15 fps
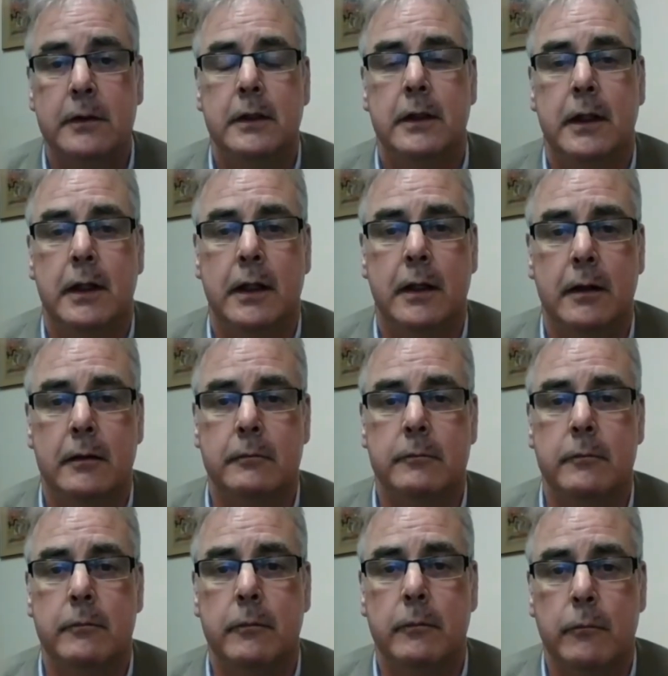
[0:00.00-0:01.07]

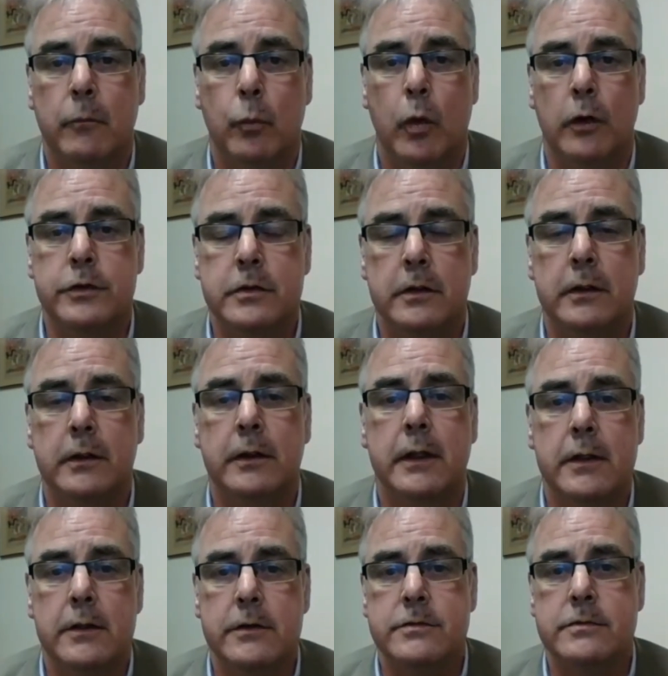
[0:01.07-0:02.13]
Walter
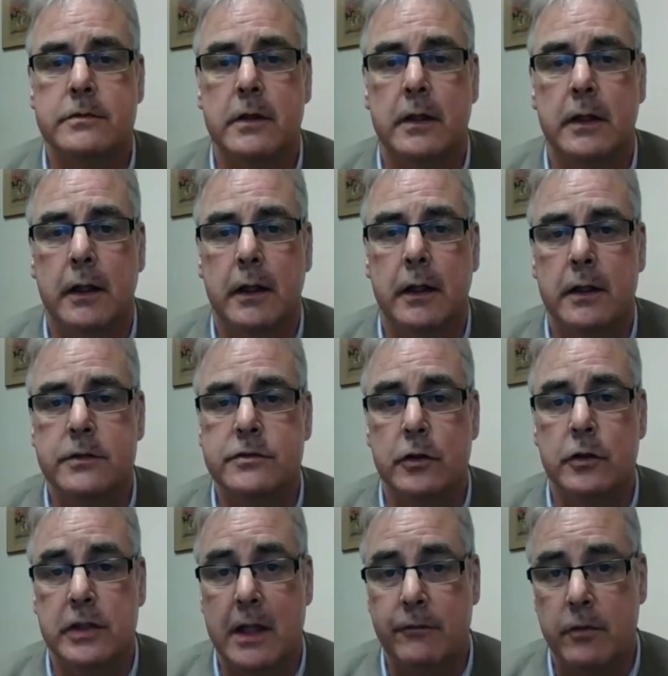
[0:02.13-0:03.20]
is a
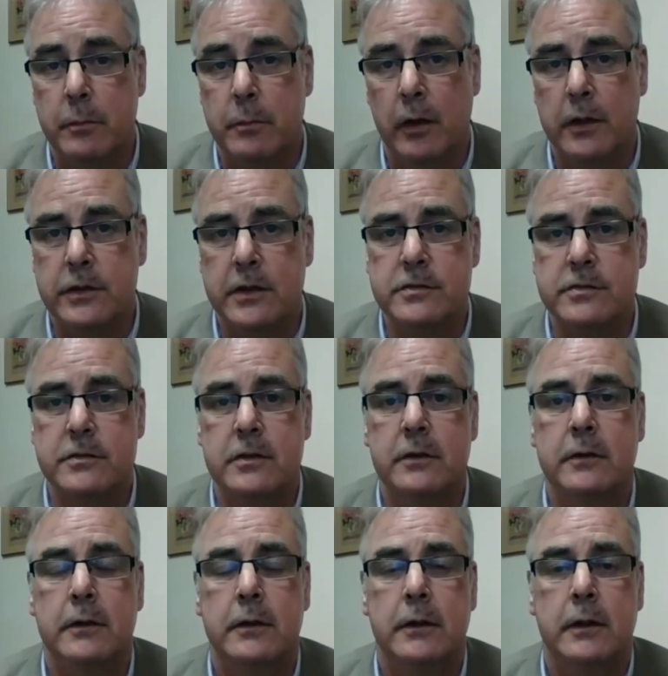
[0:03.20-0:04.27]
social anthropologist,
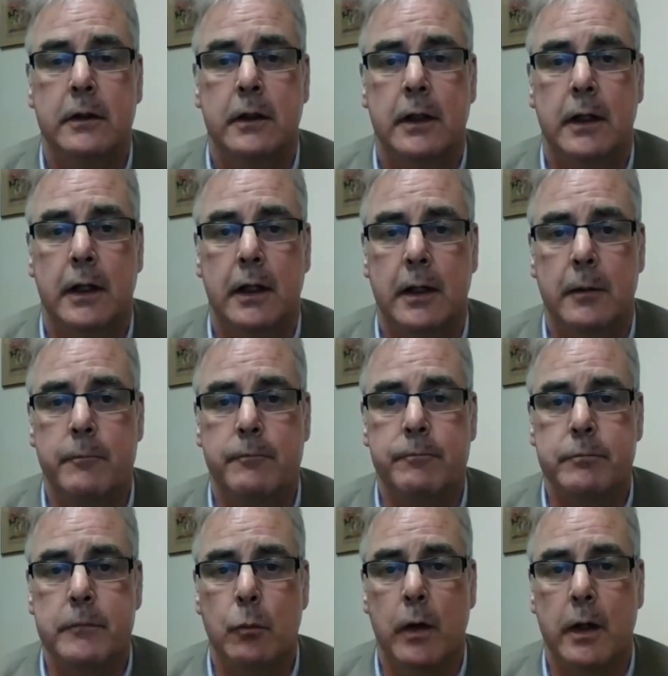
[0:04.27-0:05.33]

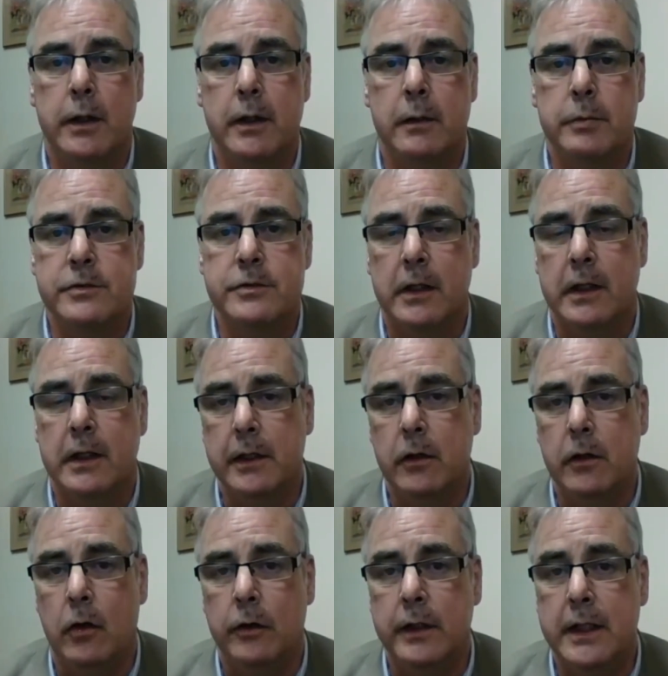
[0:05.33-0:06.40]
working particularly
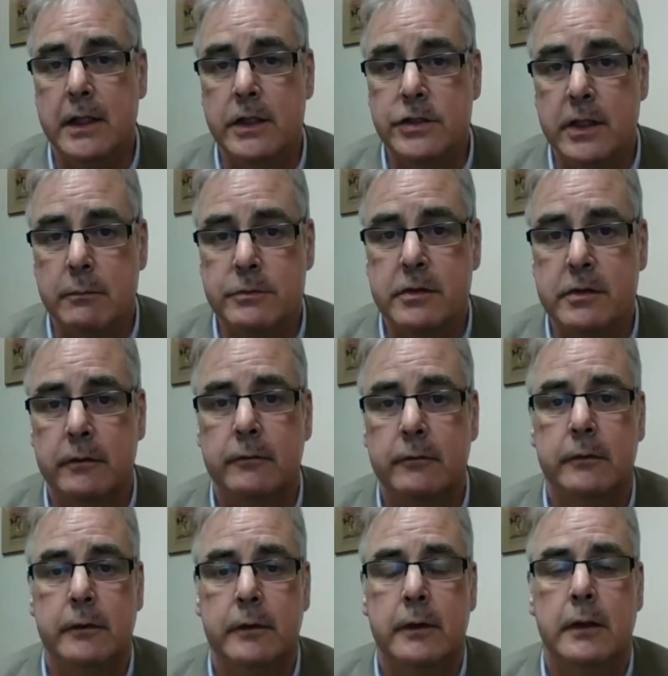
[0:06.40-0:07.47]
on Egypt.
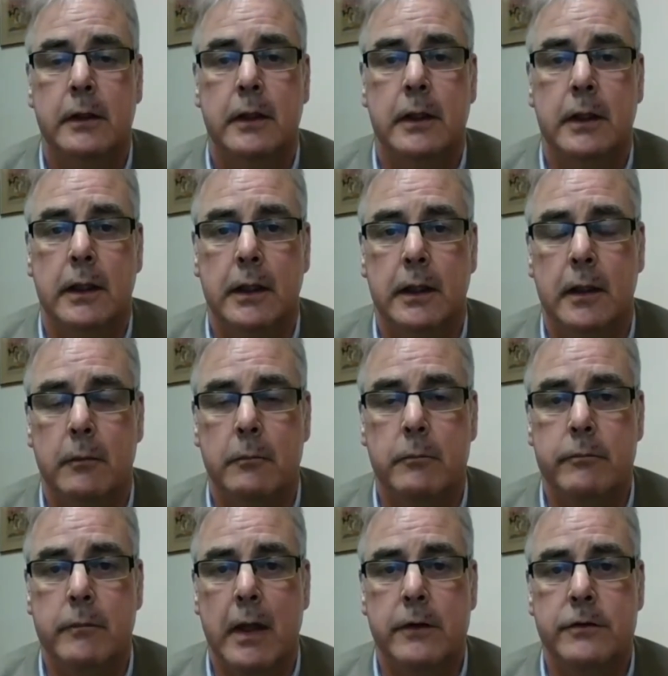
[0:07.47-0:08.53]

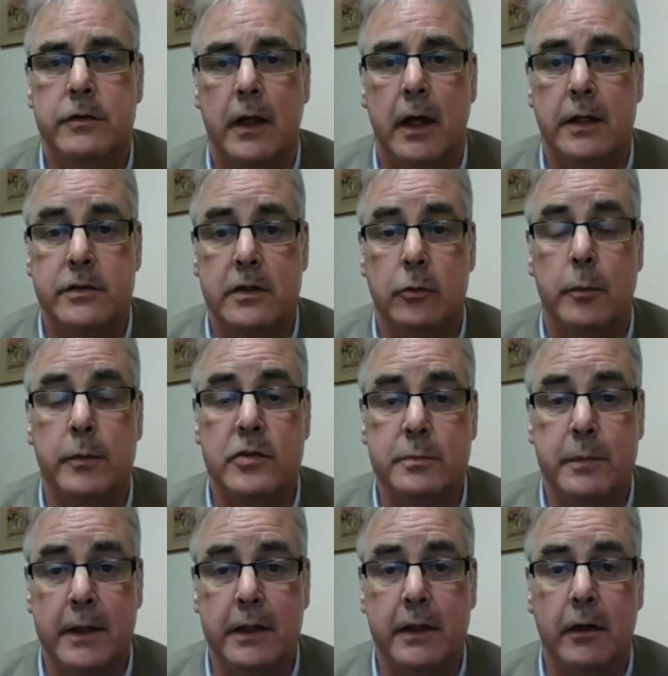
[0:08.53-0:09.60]
And tonight he will be
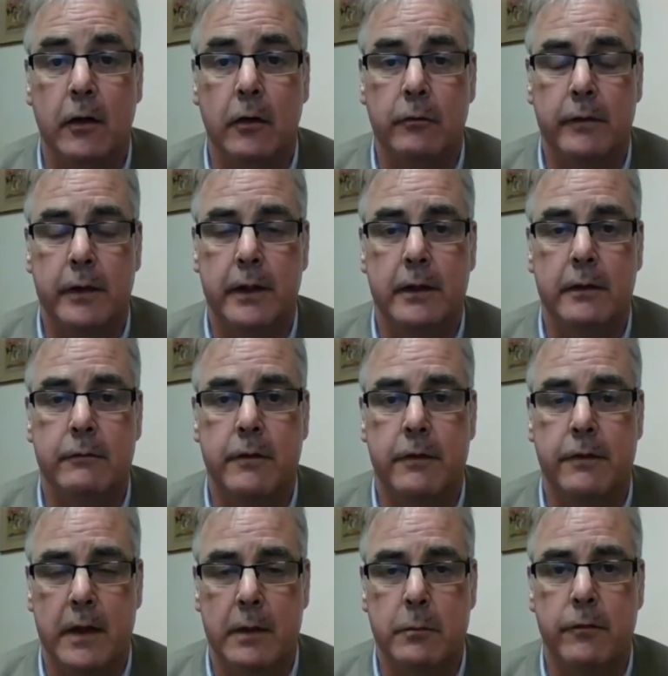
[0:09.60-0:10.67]
speaking on the
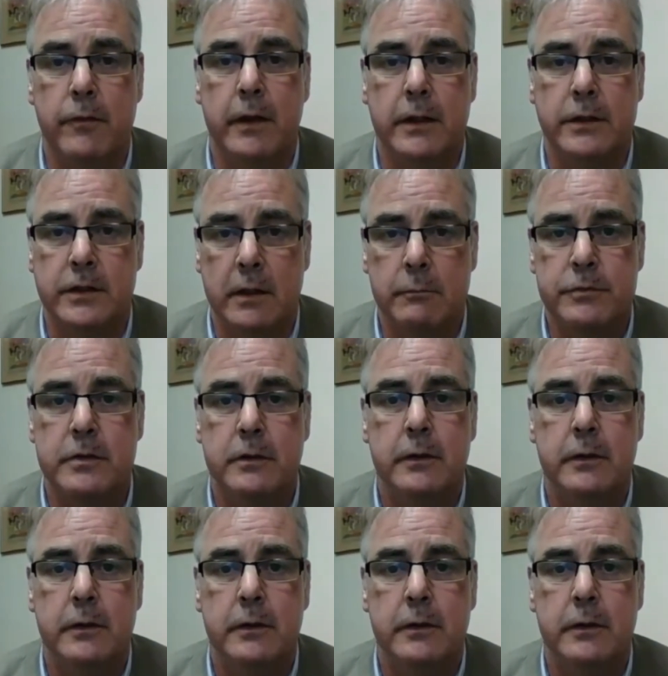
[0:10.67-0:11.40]
theme of Egypt.